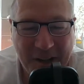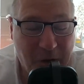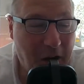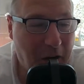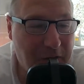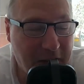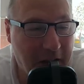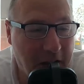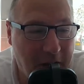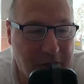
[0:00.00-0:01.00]
I
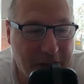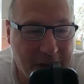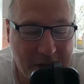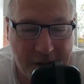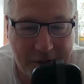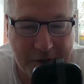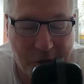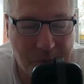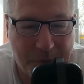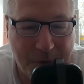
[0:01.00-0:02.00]
think
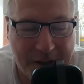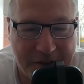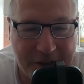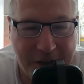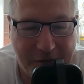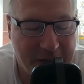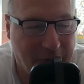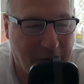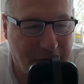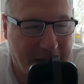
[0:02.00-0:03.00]
Tom's being
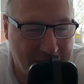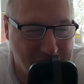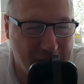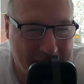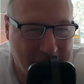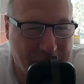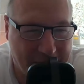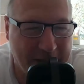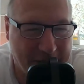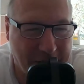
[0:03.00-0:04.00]
conservative. I think he really
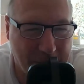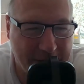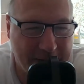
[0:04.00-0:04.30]
thinks it's going to be